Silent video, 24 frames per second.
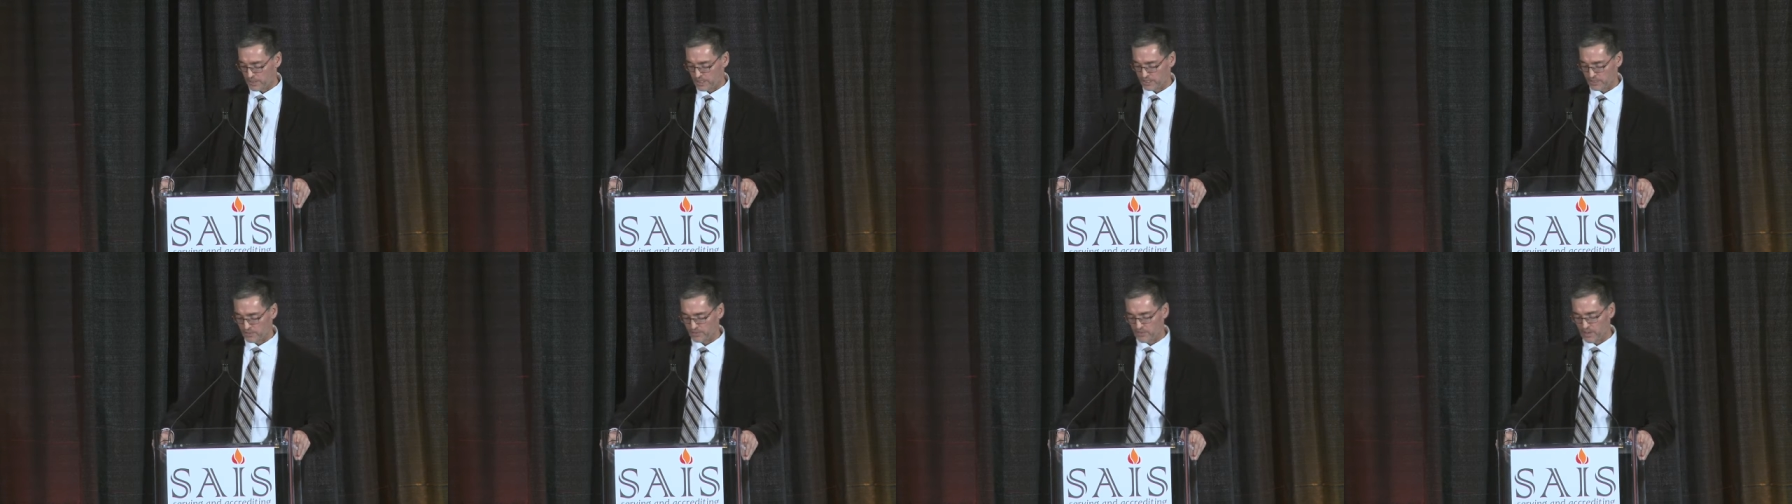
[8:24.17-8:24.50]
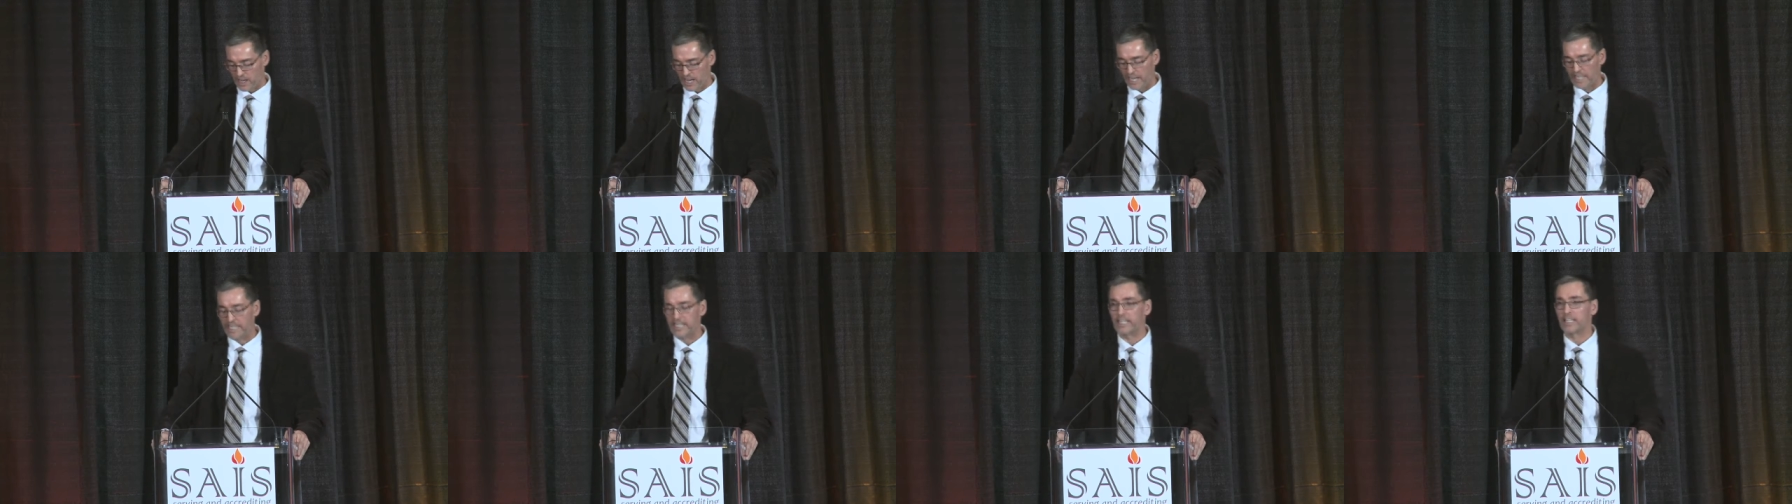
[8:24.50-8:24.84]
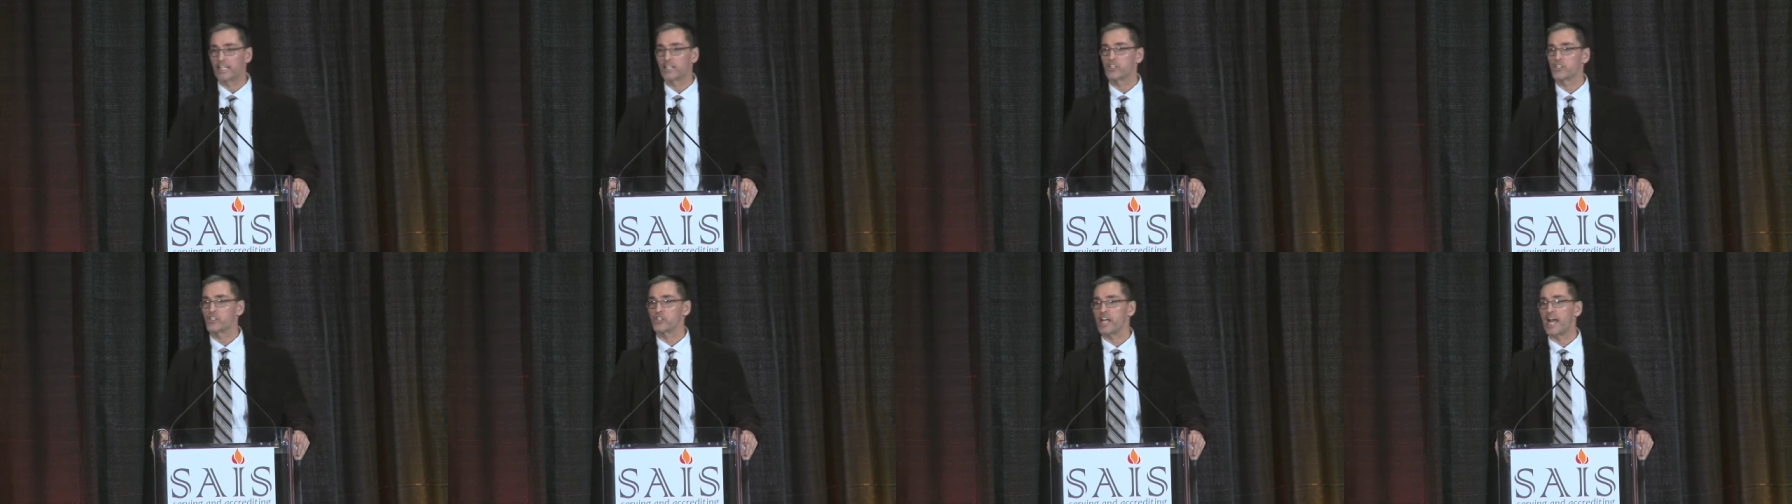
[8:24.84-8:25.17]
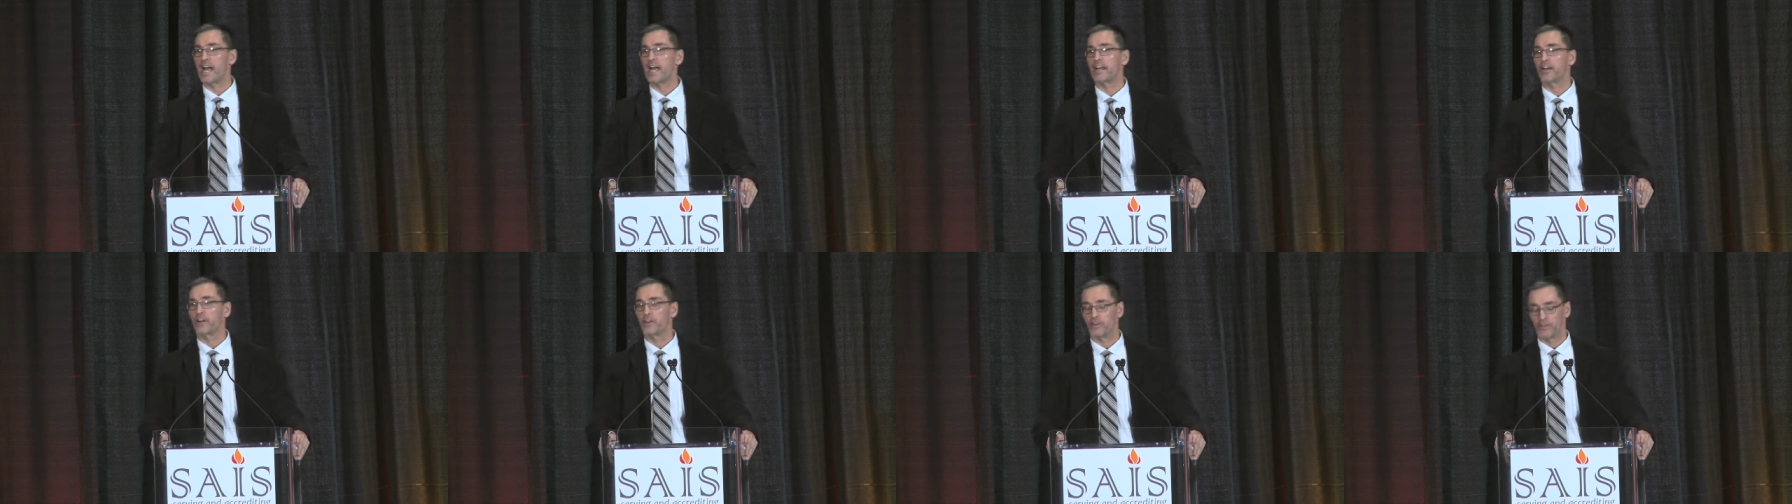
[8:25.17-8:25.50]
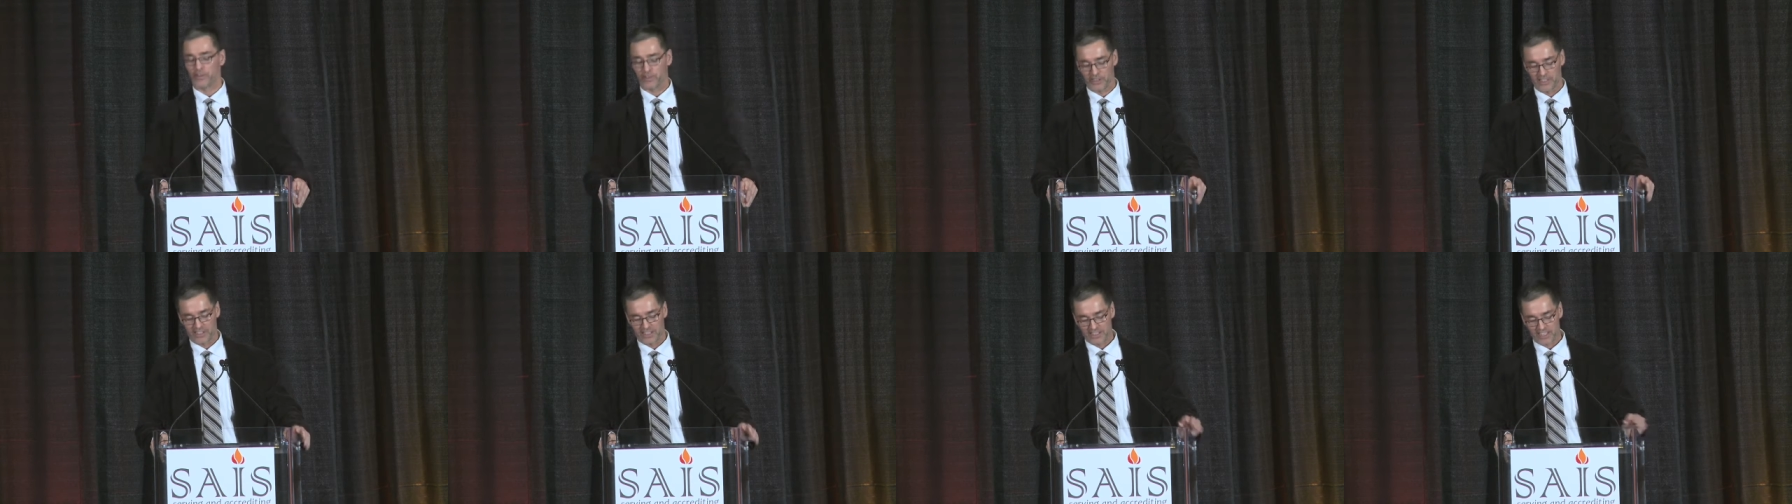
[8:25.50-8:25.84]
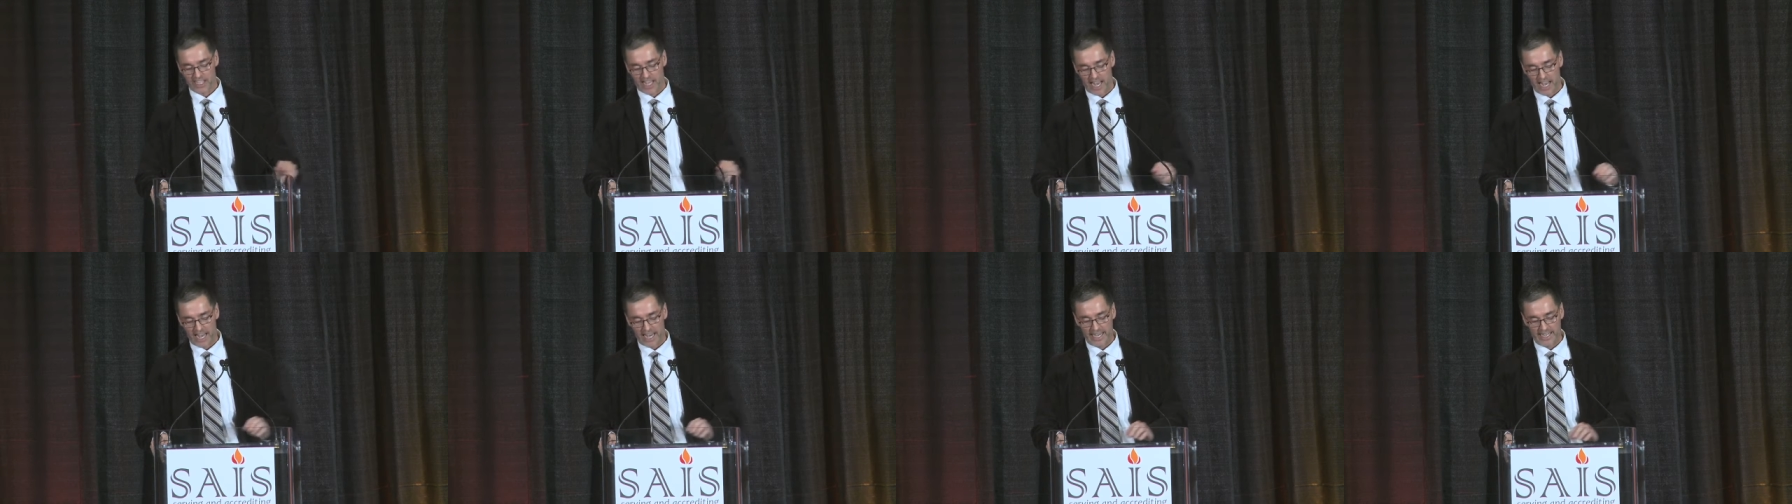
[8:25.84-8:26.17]
as finding a shadow
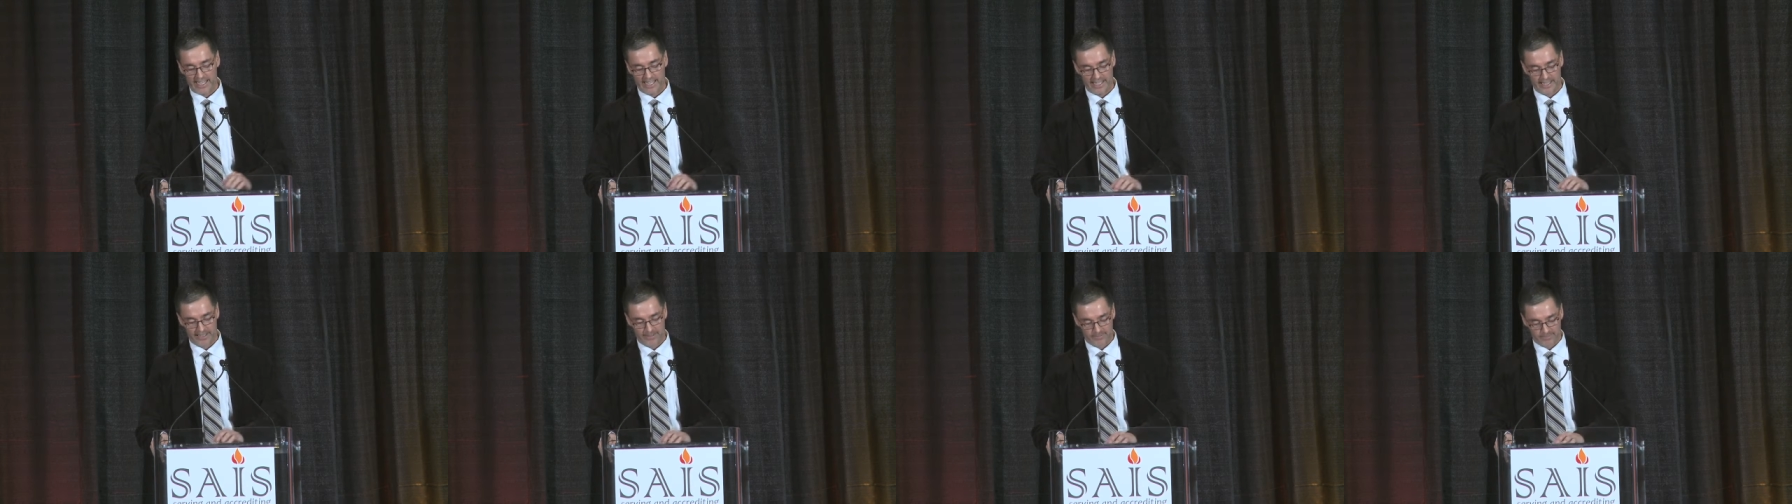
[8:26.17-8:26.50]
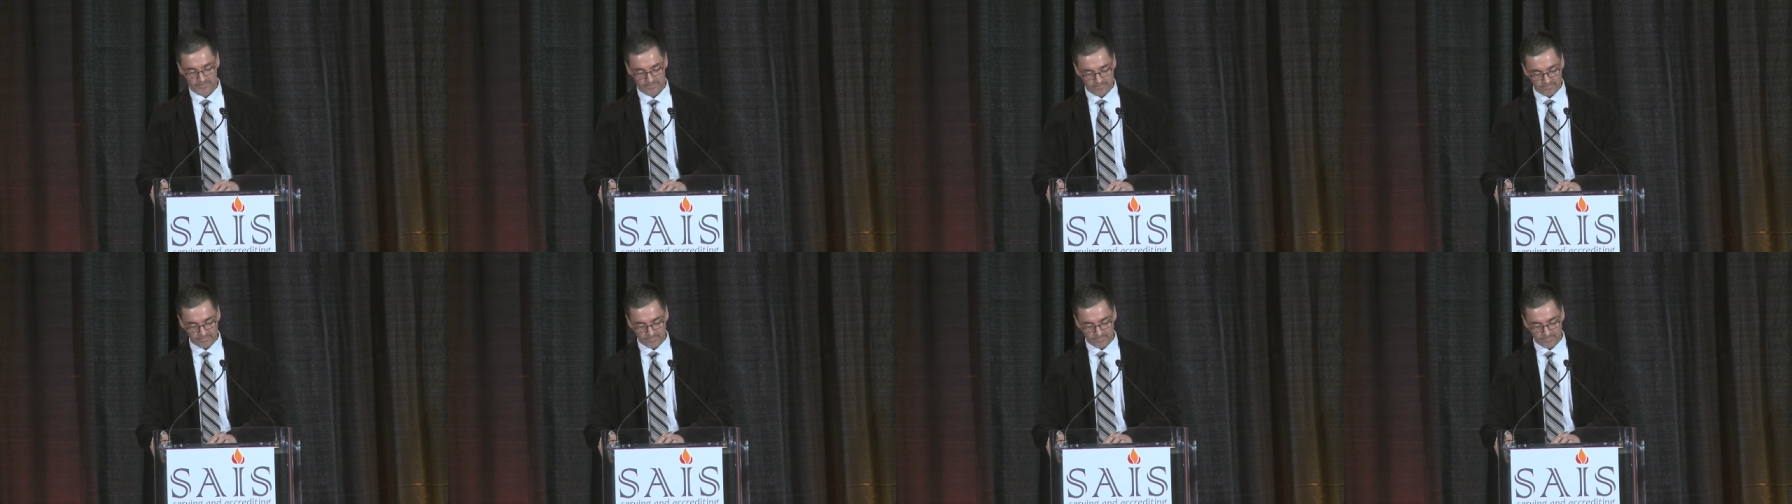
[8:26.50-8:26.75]
to hide in.